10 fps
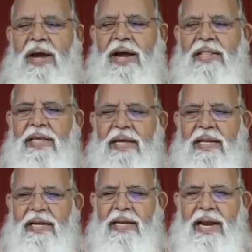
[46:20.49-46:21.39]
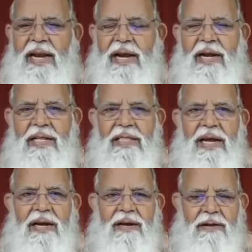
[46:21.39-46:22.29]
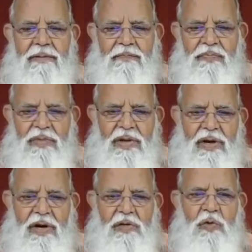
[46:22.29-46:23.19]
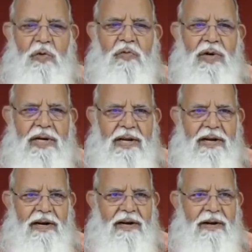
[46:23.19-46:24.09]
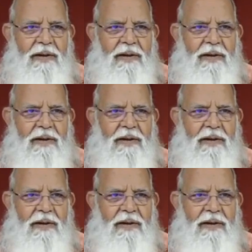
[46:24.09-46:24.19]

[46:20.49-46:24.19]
and then he landed in that um, ashok vatika